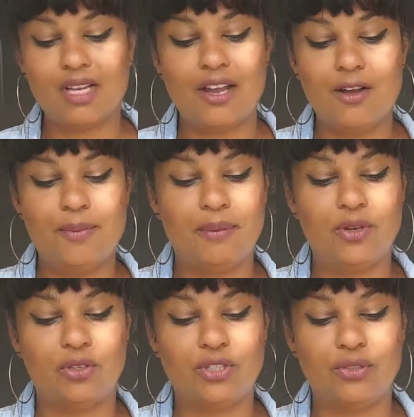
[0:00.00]
I hope I'm
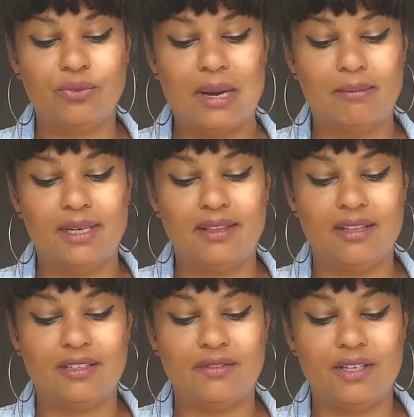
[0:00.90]
not too rambly in
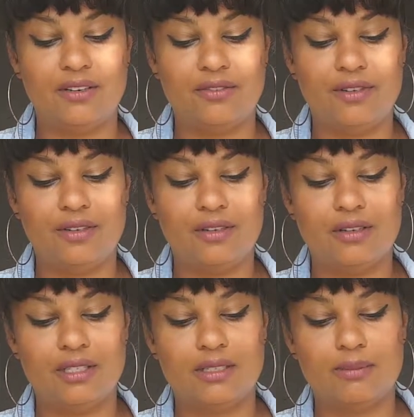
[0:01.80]
this video for you
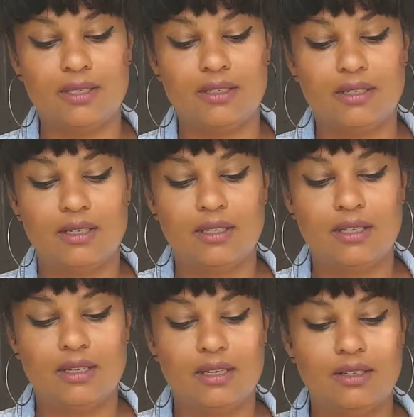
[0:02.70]
guys, but
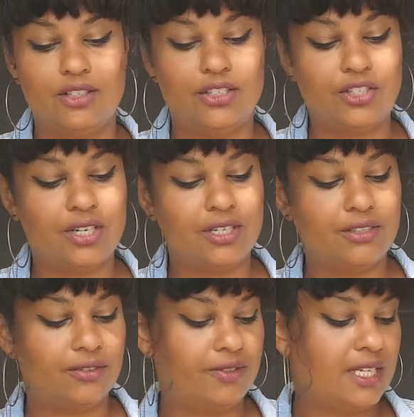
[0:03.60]
just trying to
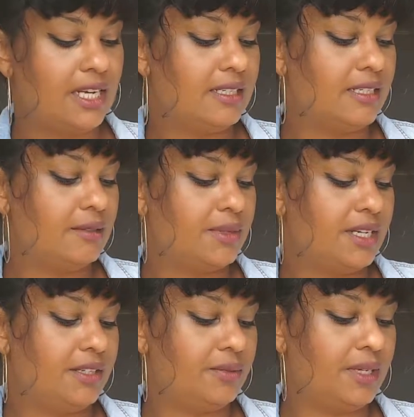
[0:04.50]
sort of taste as
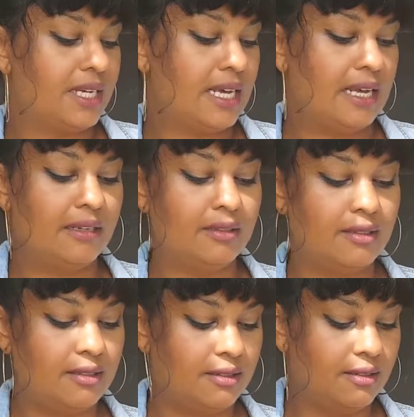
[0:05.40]
many as we can.
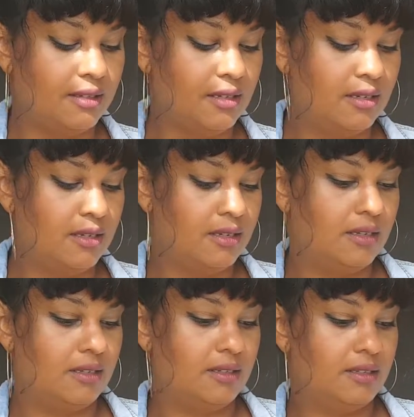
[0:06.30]
So
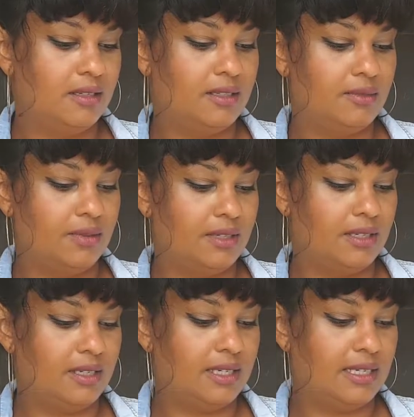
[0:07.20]
this
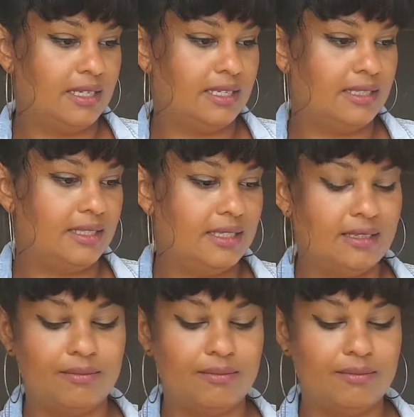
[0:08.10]
one has,